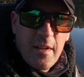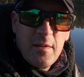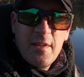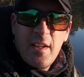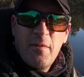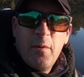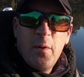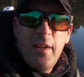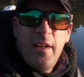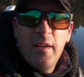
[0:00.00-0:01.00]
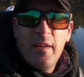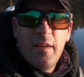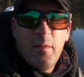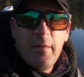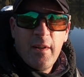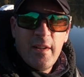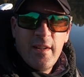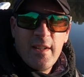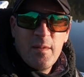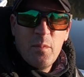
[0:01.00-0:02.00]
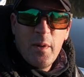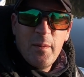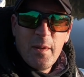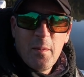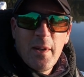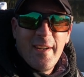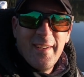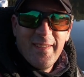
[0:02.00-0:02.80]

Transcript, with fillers: So 6.40, we've got a dozen bream in the well.